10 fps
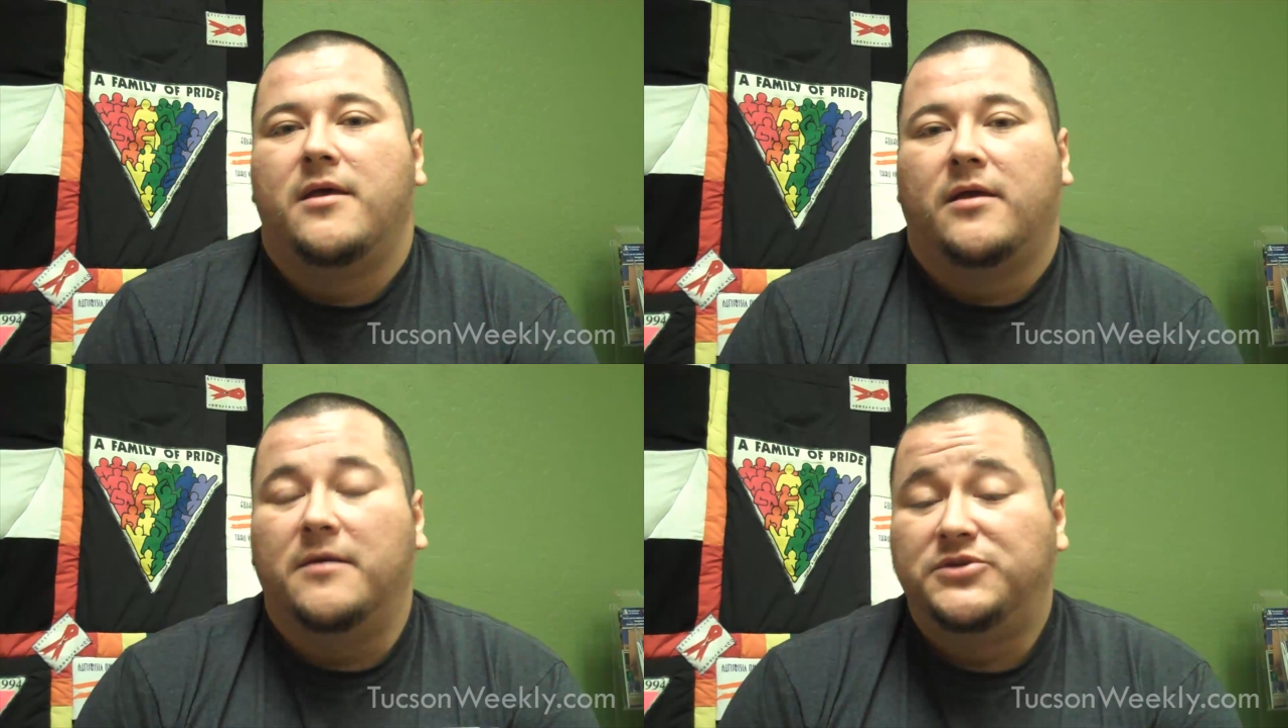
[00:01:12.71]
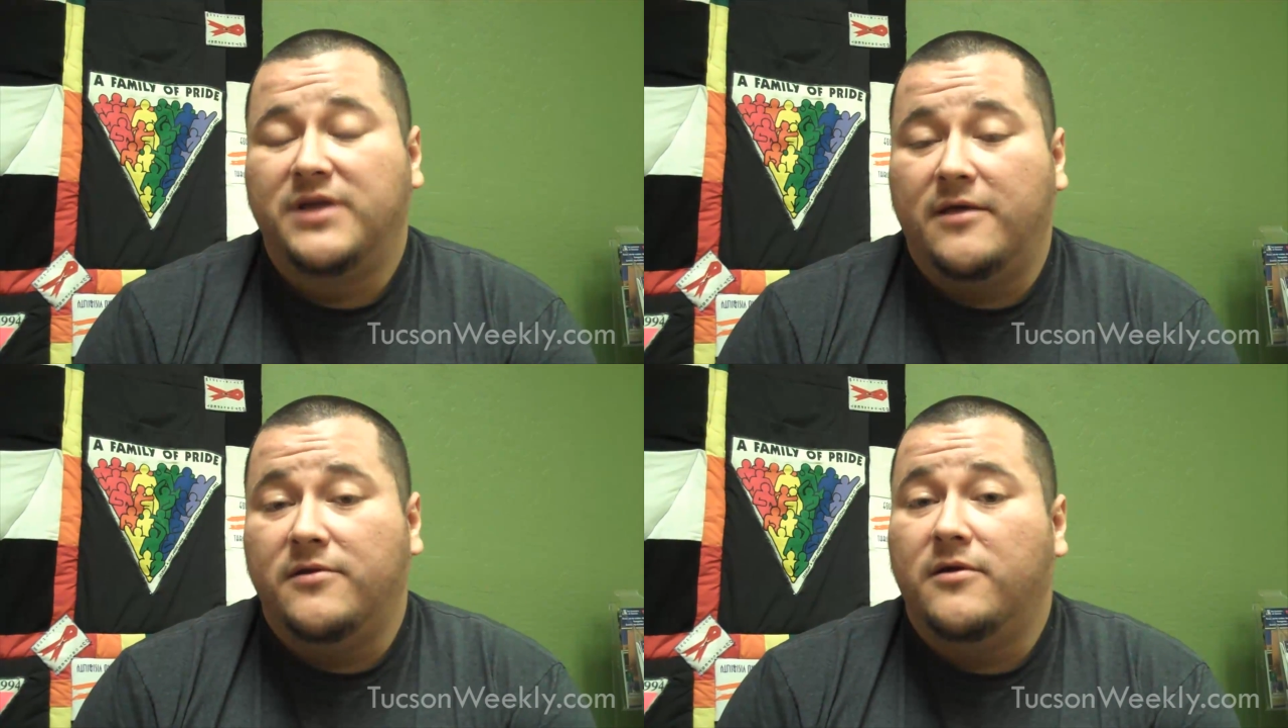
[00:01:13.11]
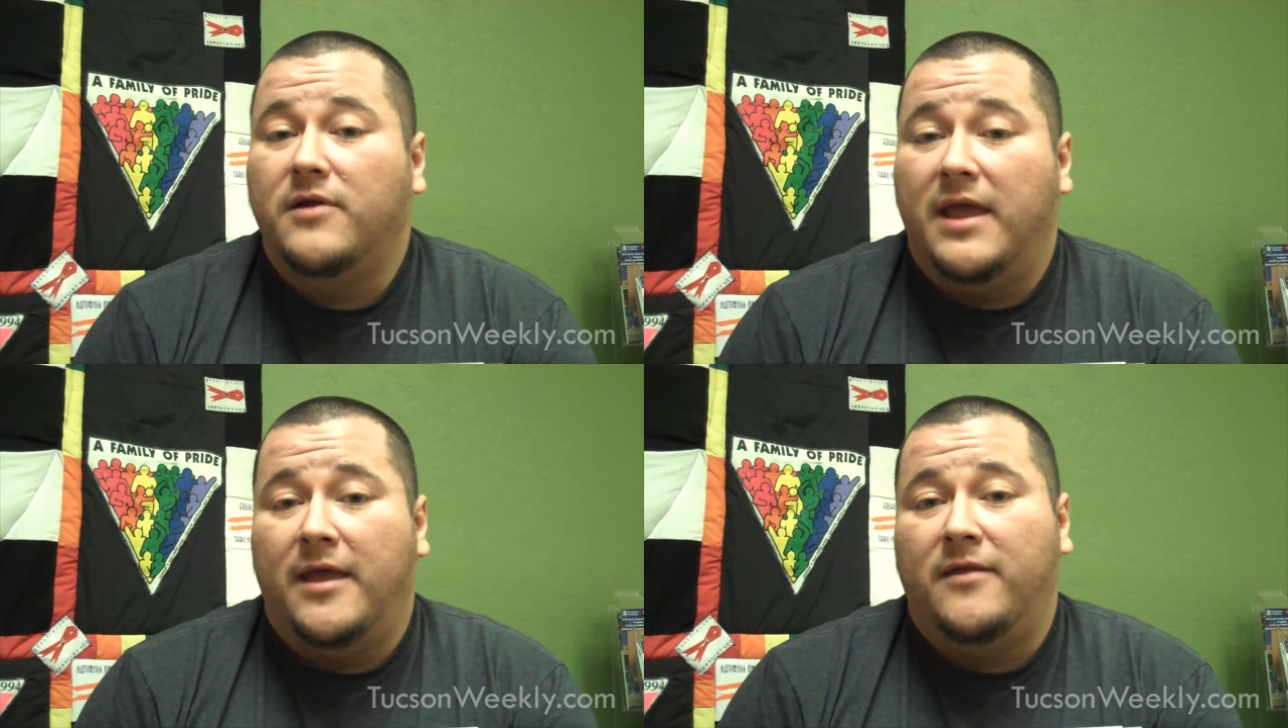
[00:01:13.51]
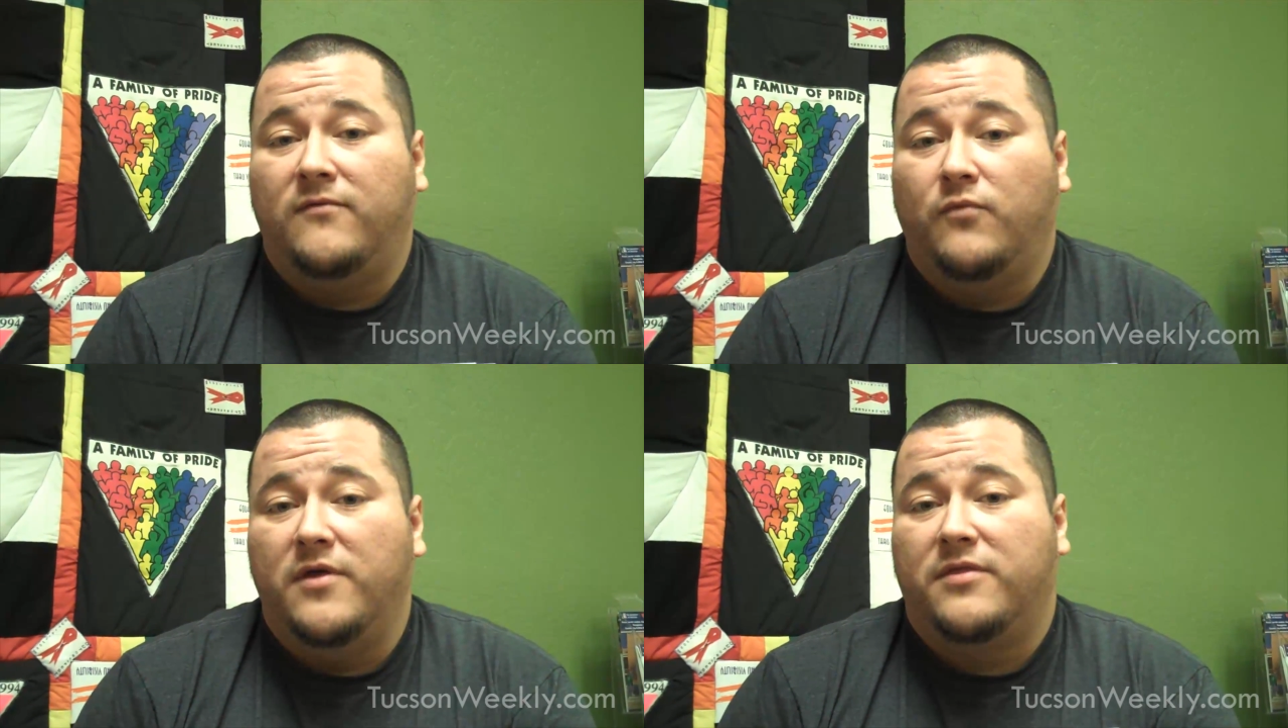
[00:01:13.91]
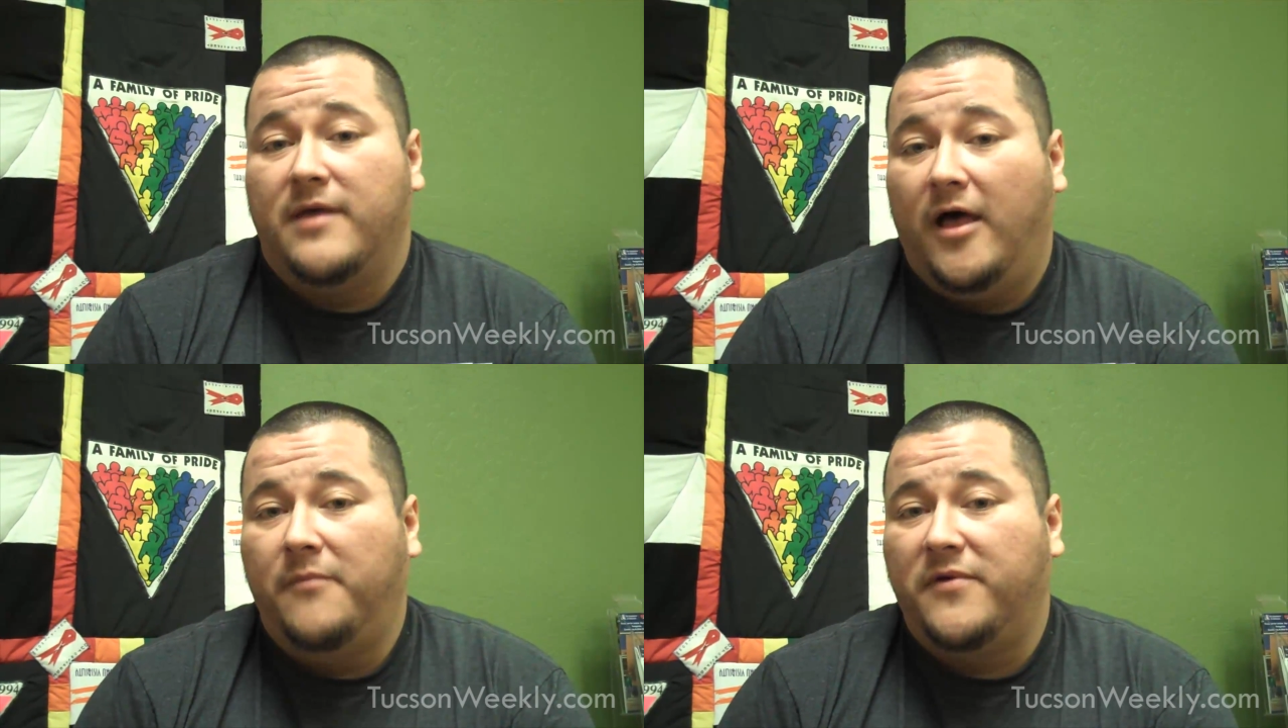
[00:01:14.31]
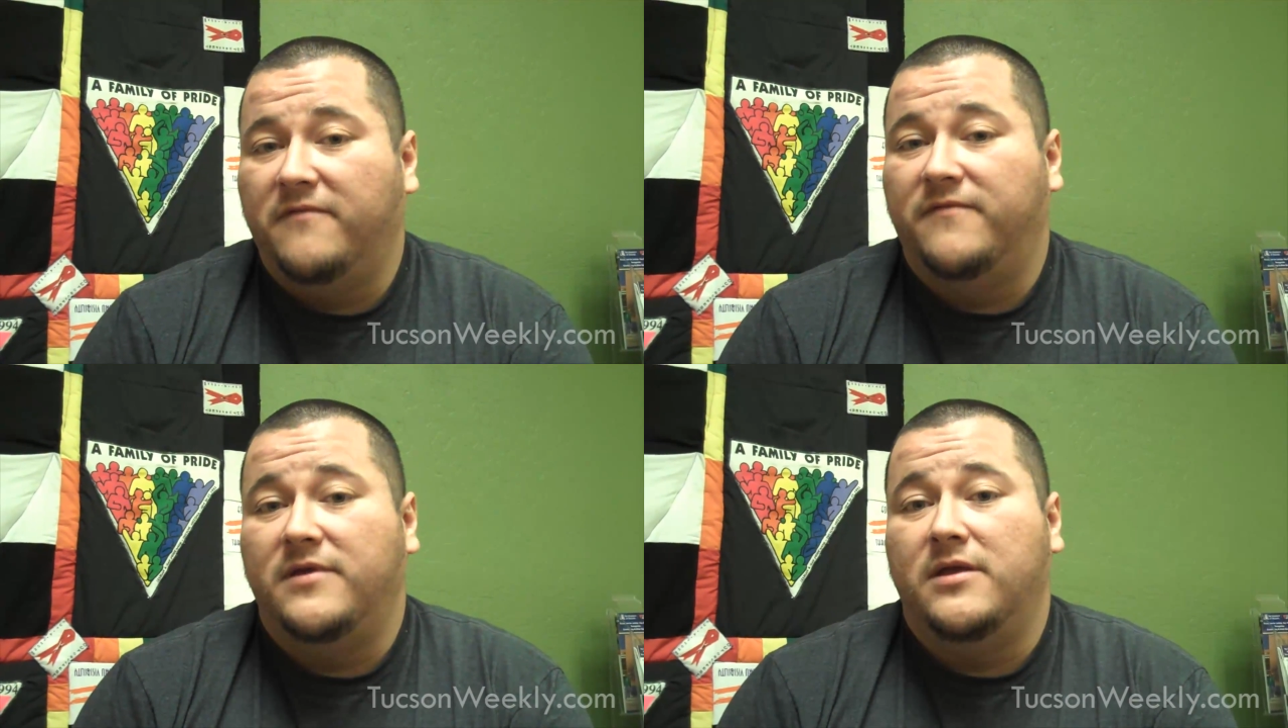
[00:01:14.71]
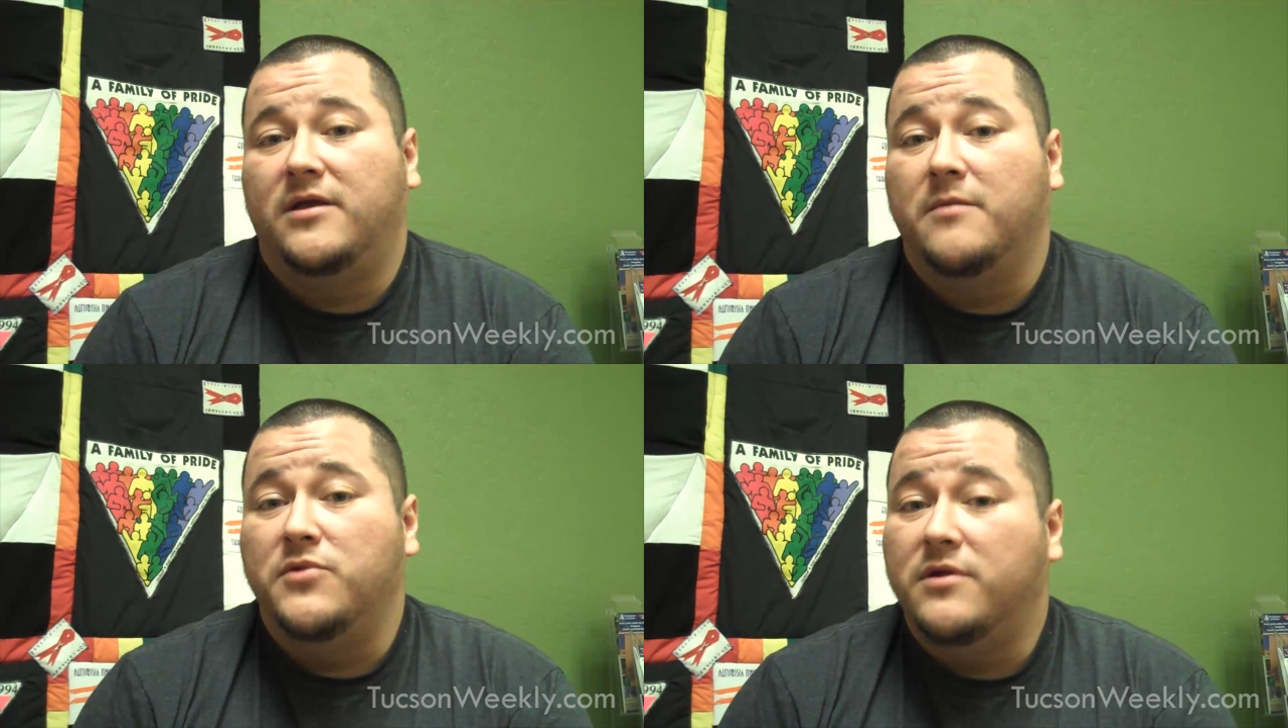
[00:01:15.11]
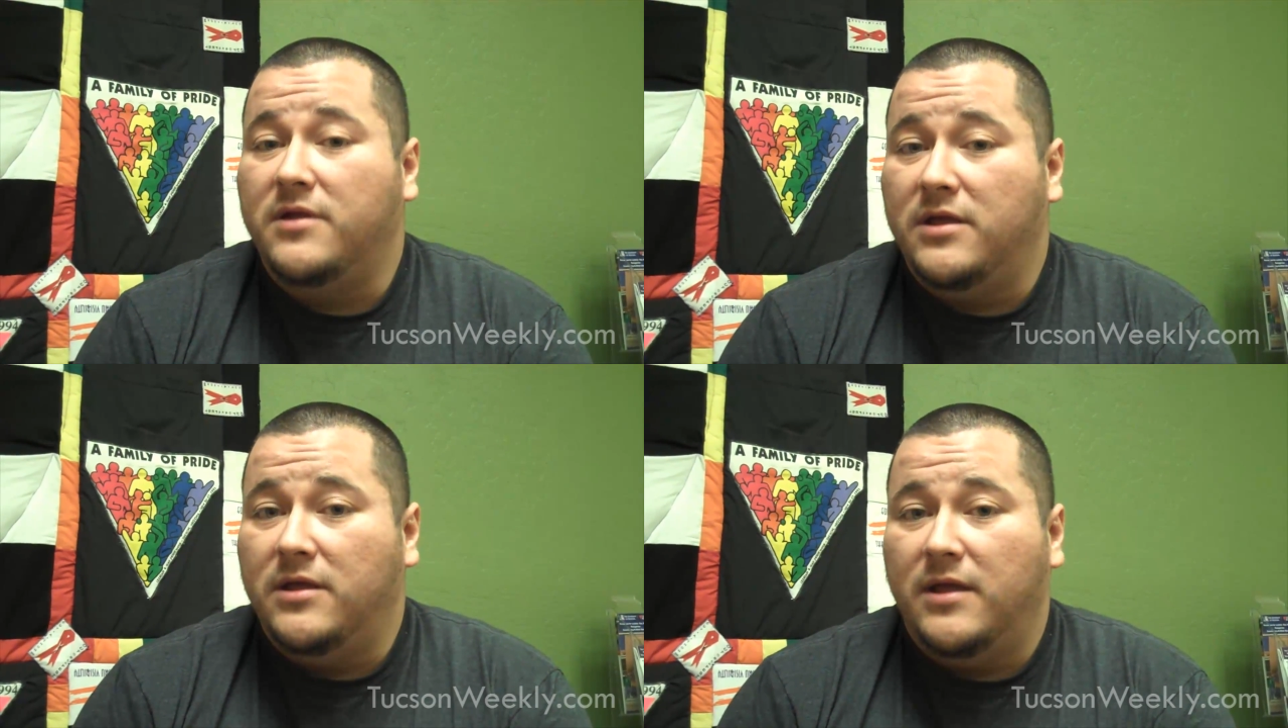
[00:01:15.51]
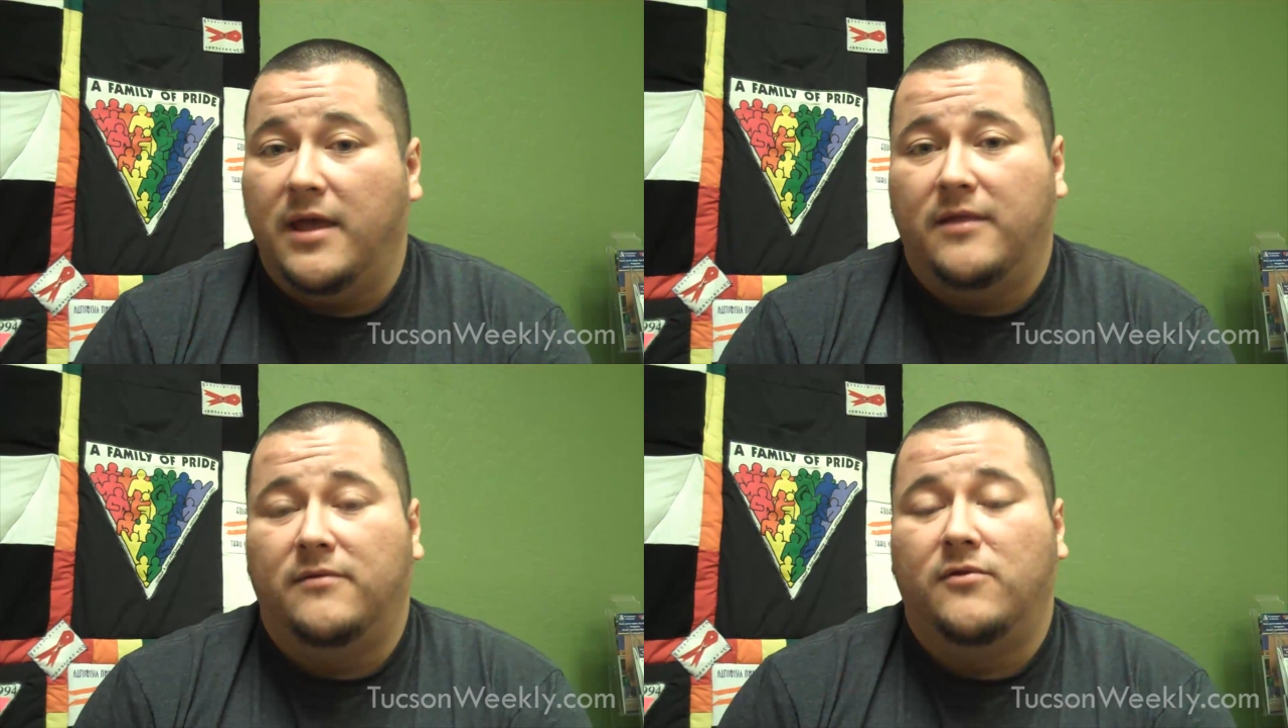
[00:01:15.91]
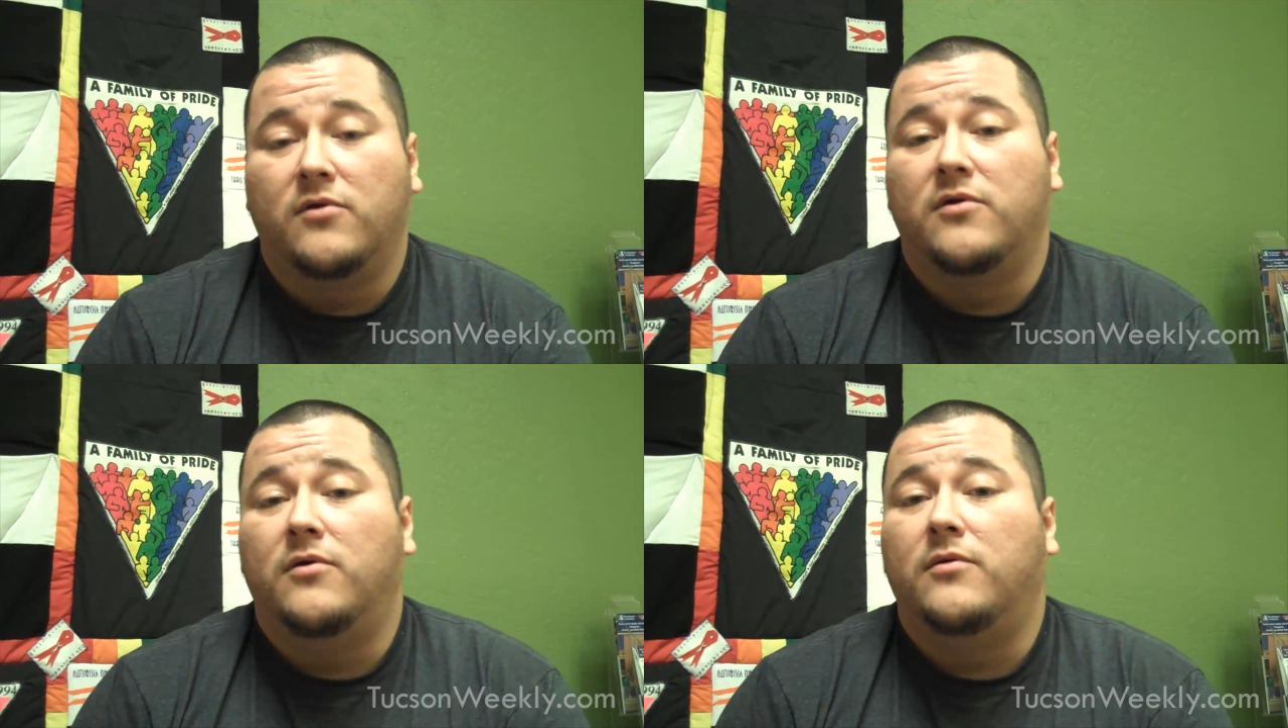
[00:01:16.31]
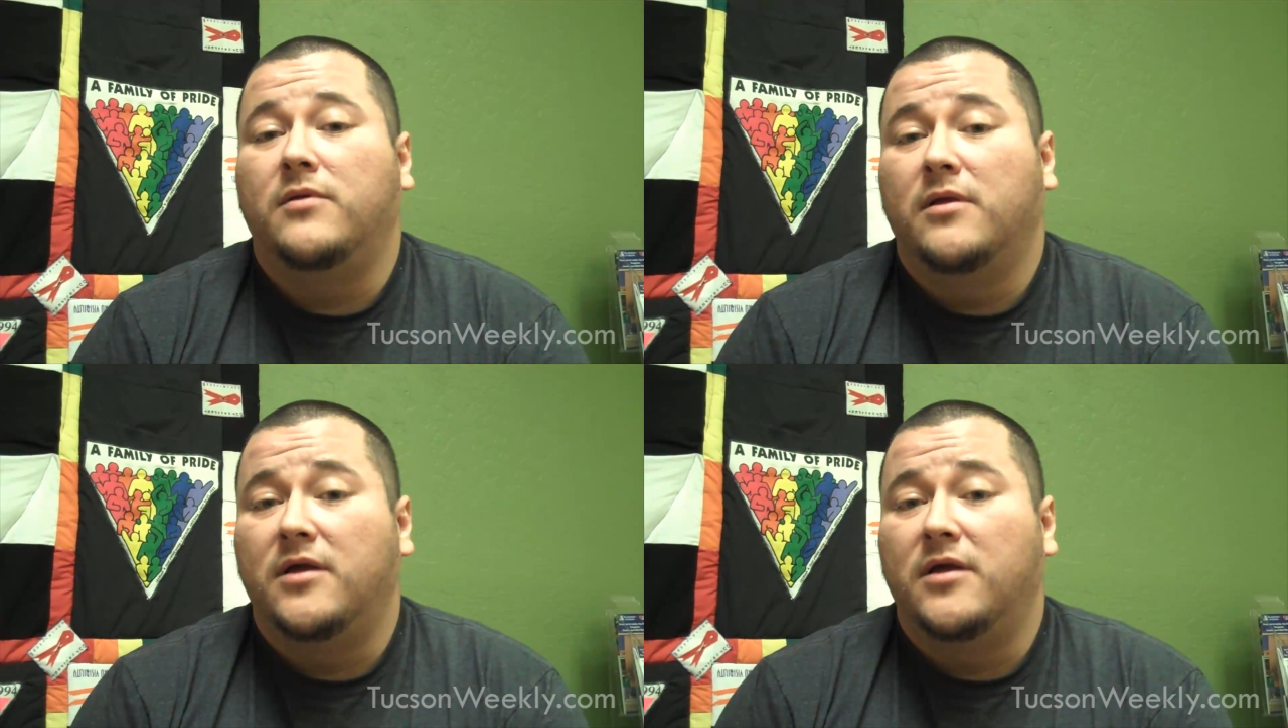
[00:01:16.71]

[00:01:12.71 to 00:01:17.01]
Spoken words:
come together, and with the help of the community and local